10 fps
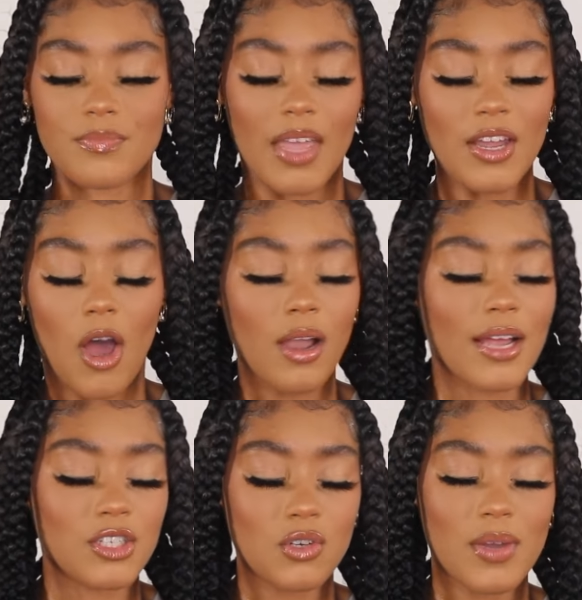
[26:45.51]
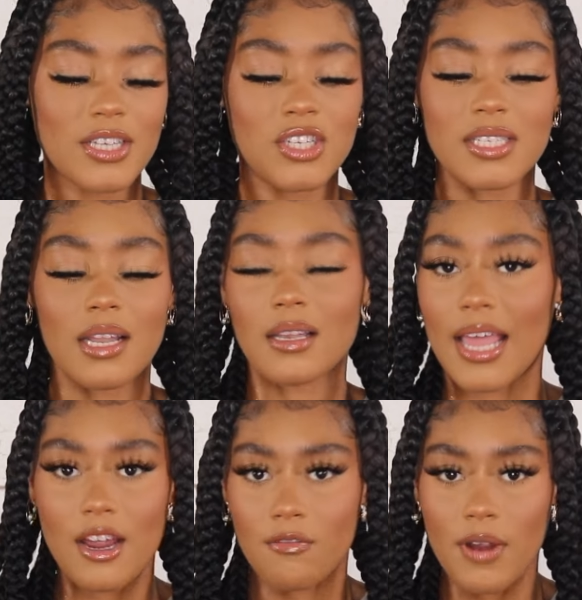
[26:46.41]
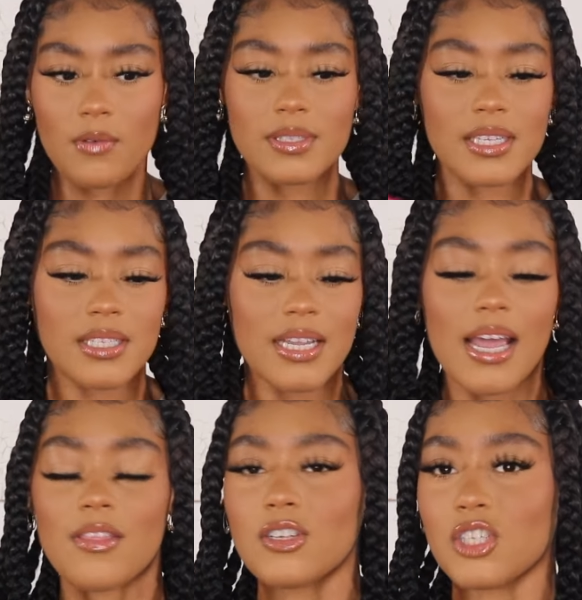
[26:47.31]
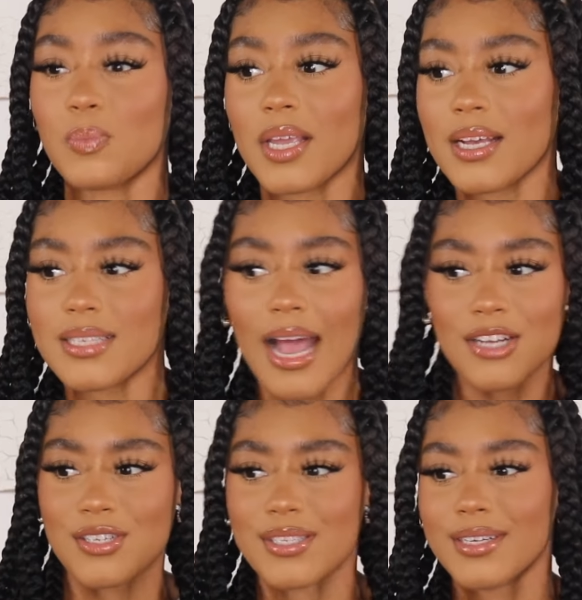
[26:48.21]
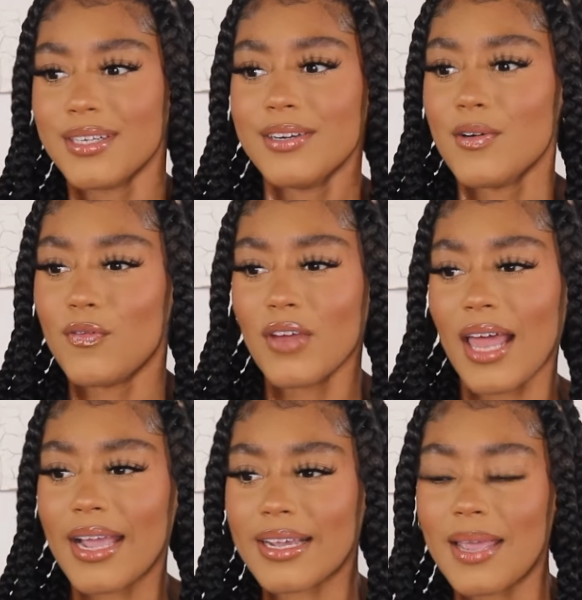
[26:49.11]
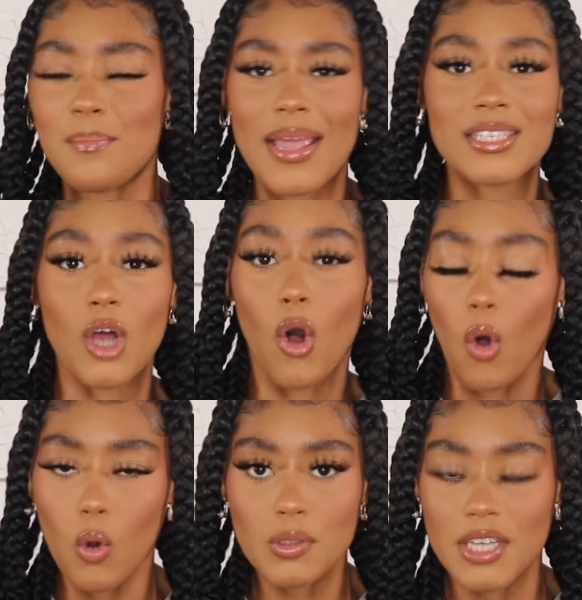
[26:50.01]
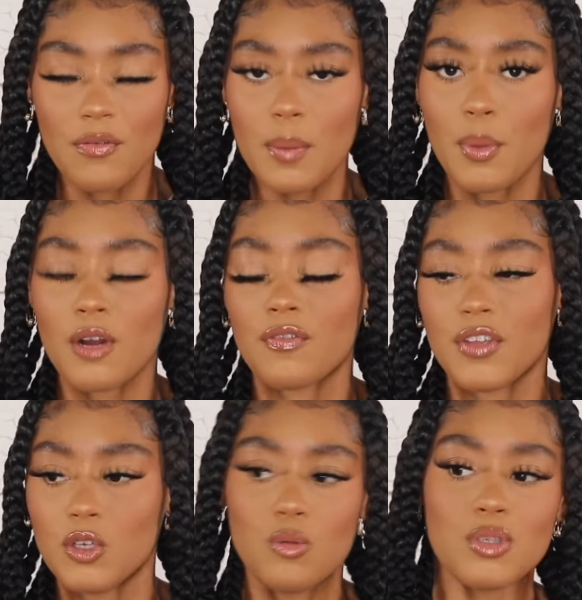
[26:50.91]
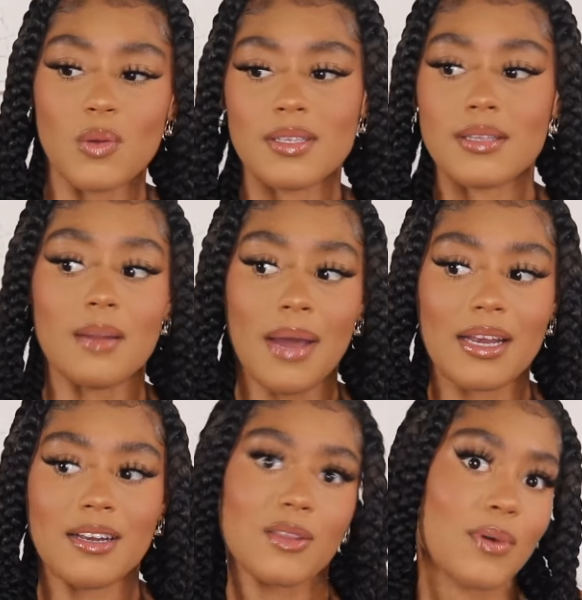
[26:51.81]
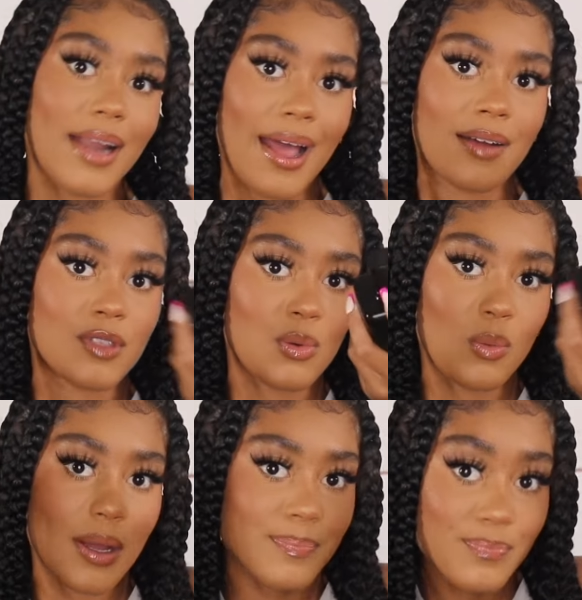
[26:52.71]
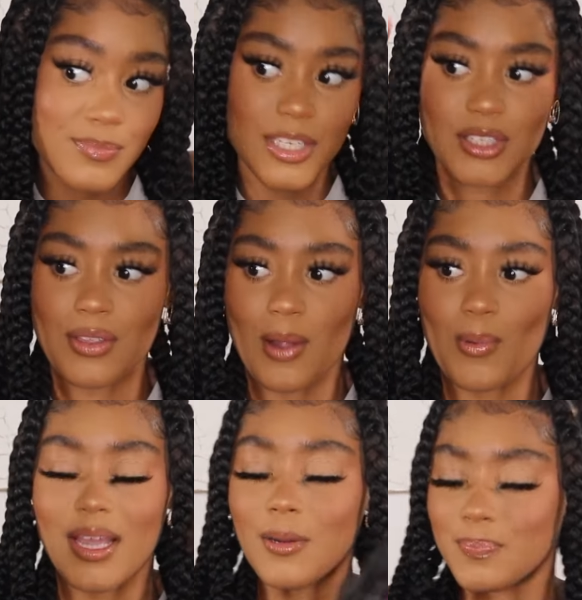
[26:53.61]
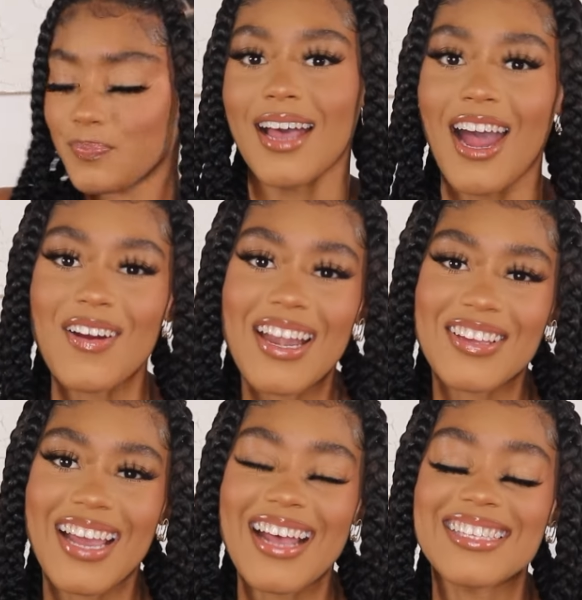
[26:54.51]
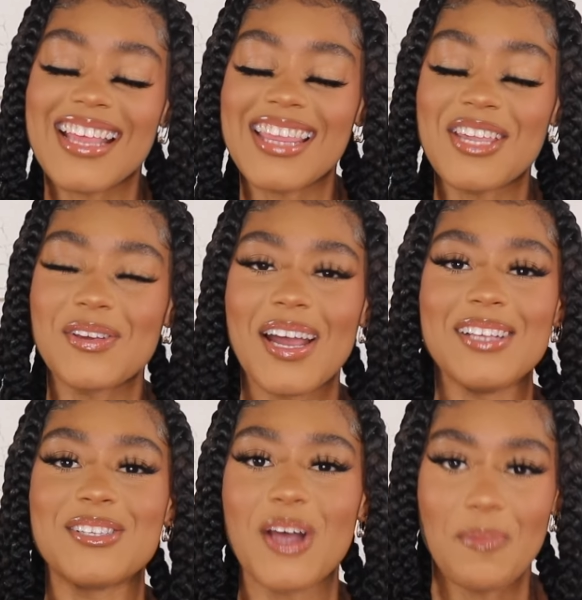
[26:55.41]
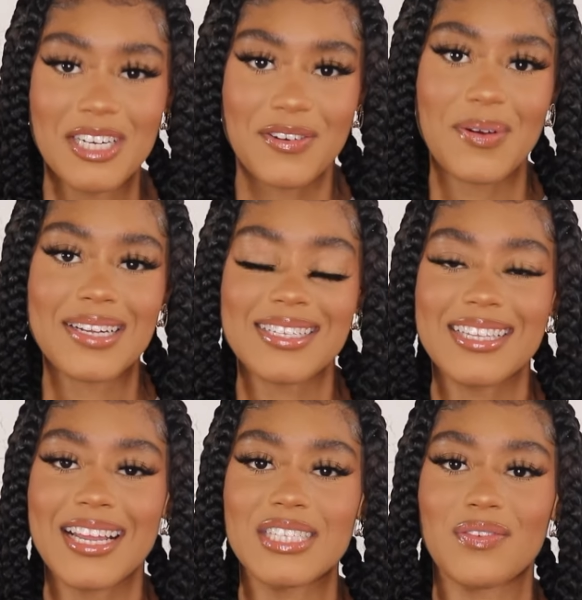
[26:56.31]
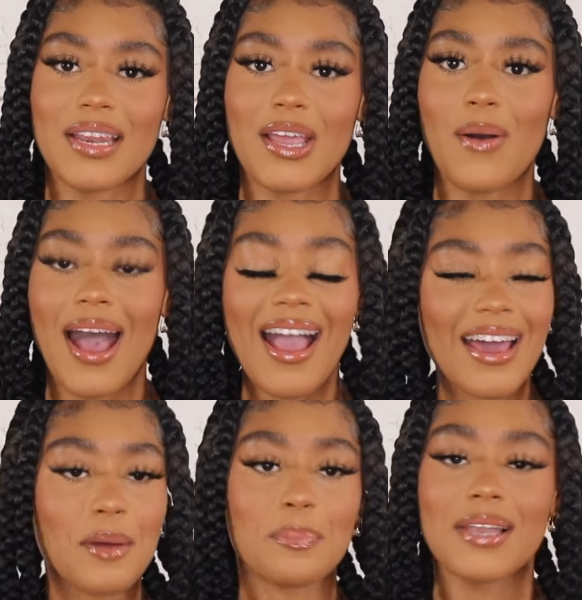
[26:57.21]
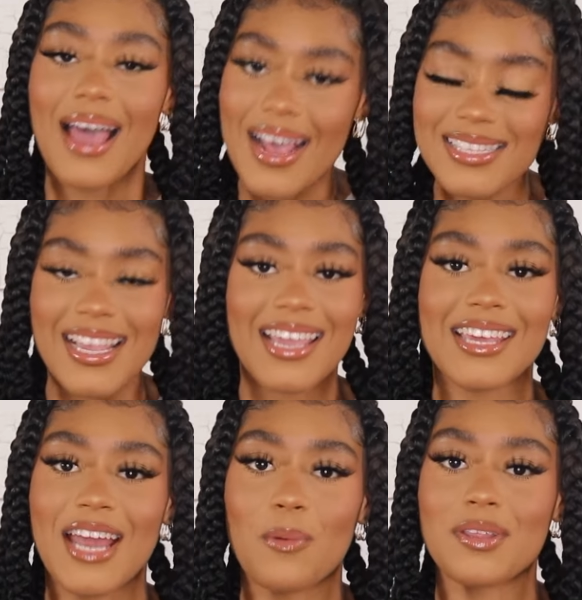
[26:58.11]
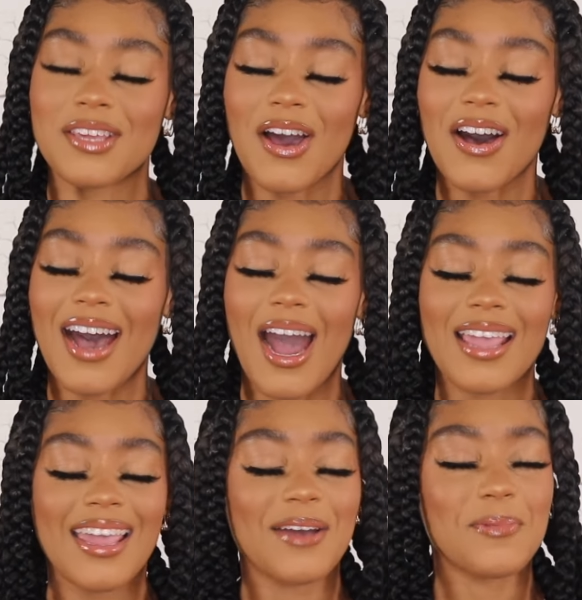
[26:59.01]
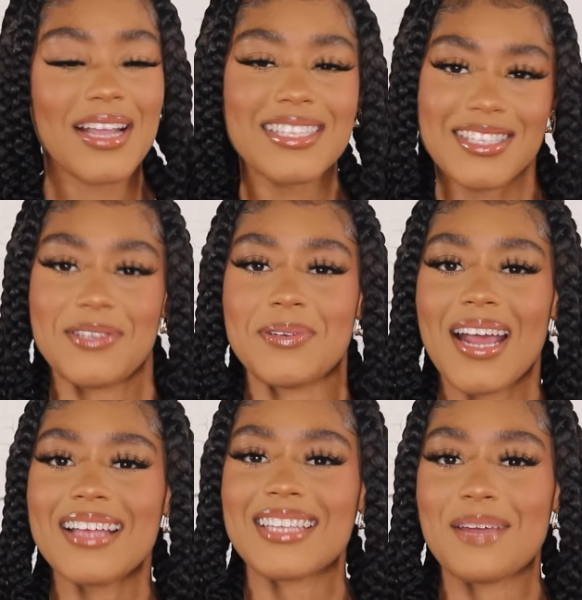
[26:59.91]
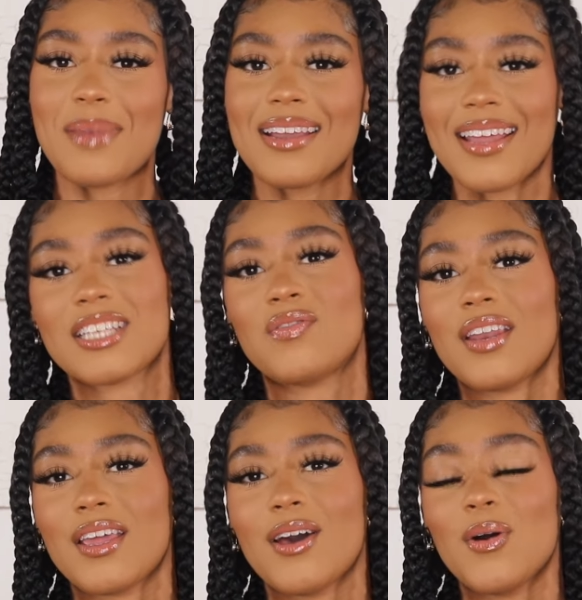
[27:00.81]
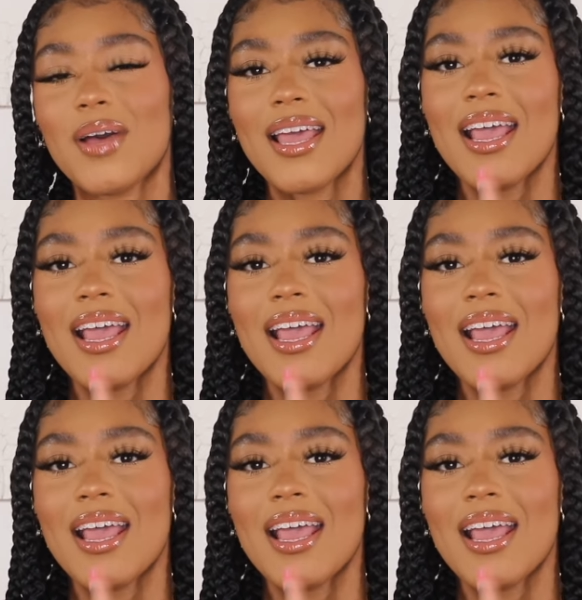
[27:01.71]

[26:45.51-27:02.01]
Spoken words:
And all I do is just layer fragrances together just because I just feel like it makes a whole different perfume. So instead of buying another one, I have two in one. So there we go. Alrighty, you guys, thank you guys so much for watching today's video. I had a blast hanging out with y'all. I can't wait to see you guys in my next video.